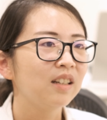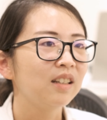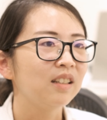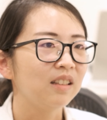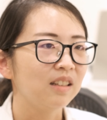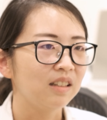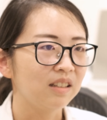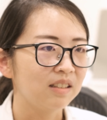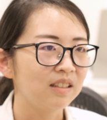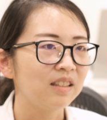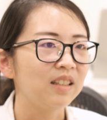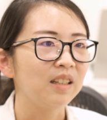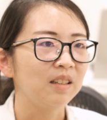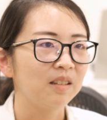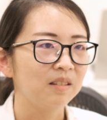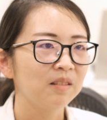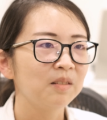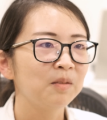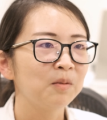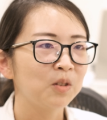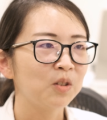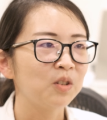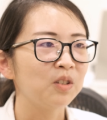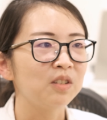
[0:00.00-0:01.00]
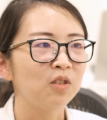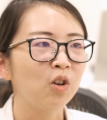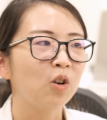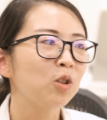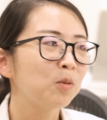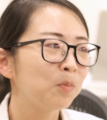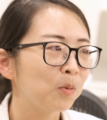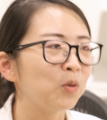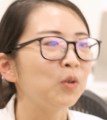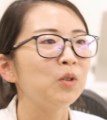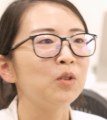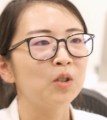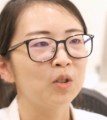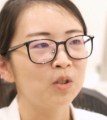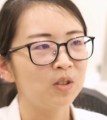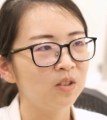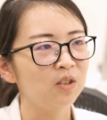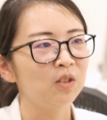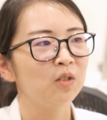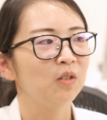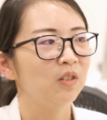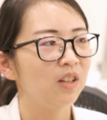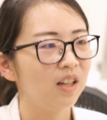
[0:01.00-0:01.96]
nursing, because hospital you just